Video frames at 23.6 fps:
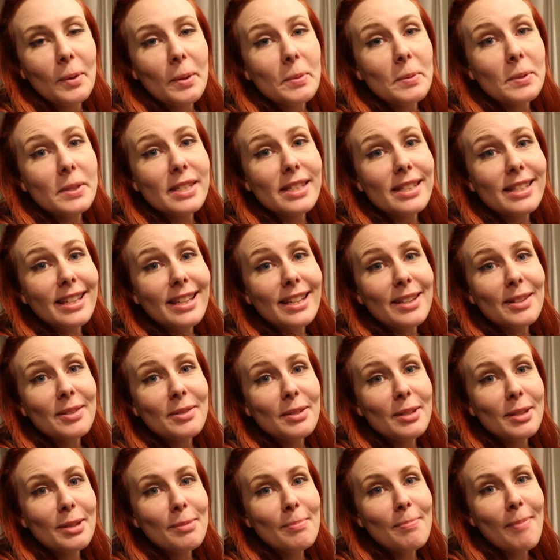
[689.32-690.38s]
We will see you
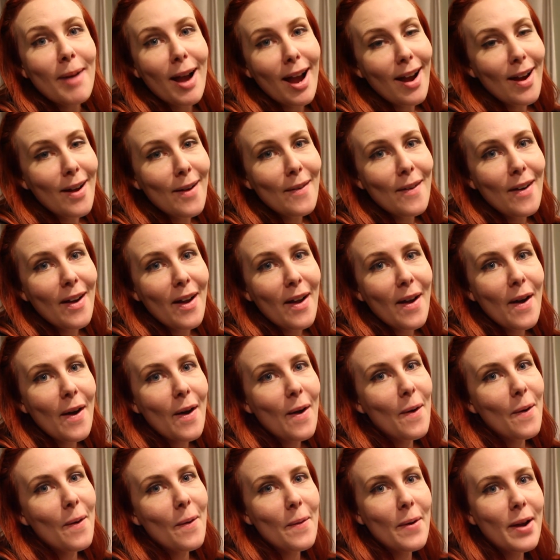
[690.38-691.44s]

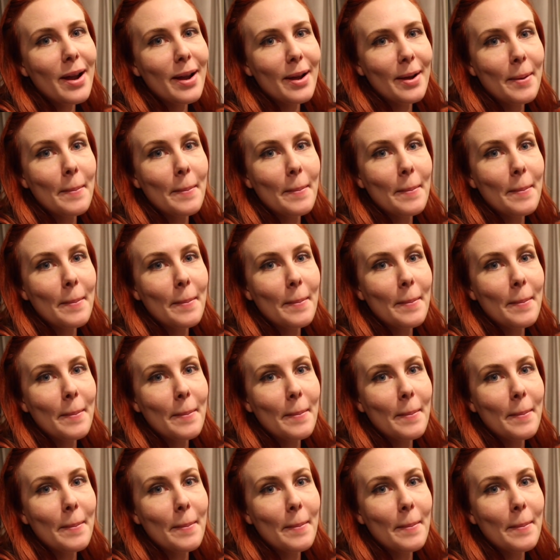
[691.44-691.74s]
tomorrow.